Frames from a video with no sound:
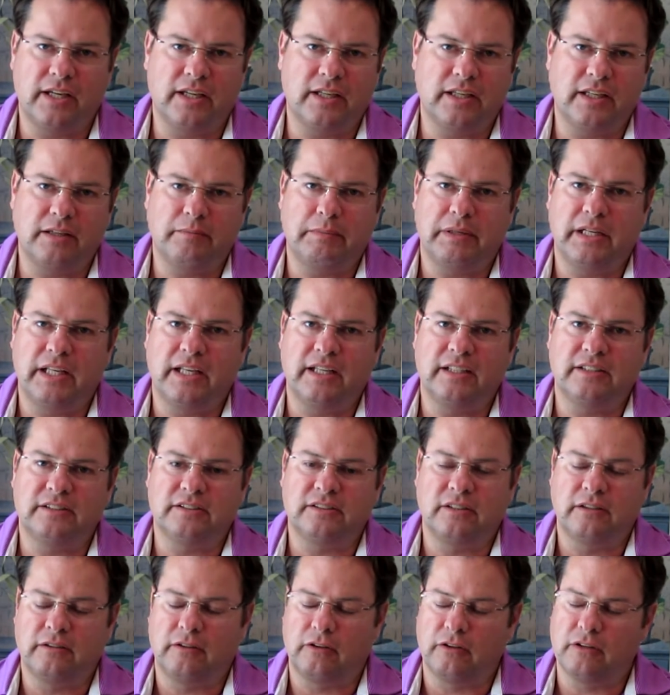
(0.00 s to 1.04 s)
Ximenez,
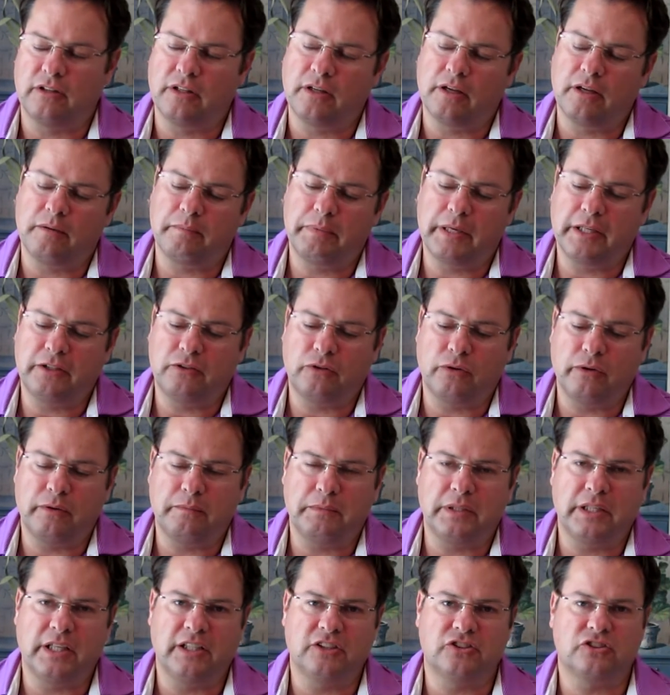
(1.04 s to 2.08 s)
or the Pedro
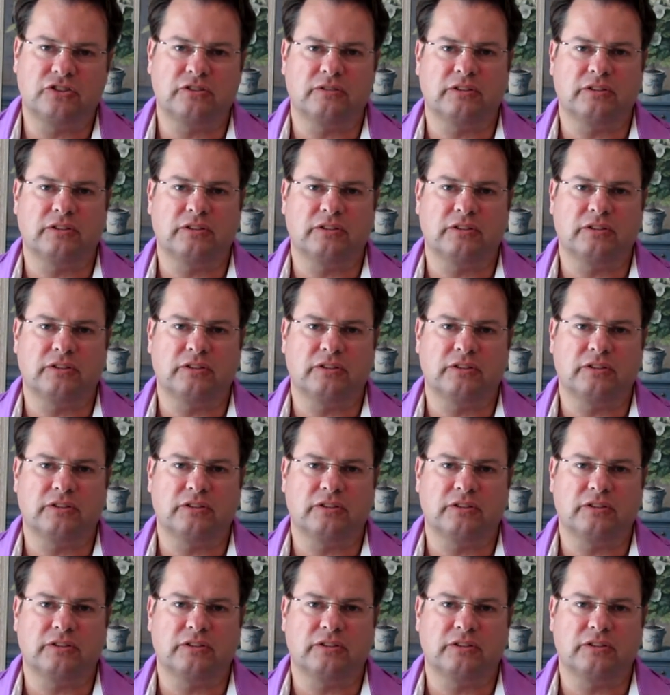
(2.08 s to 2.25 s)
Ximenez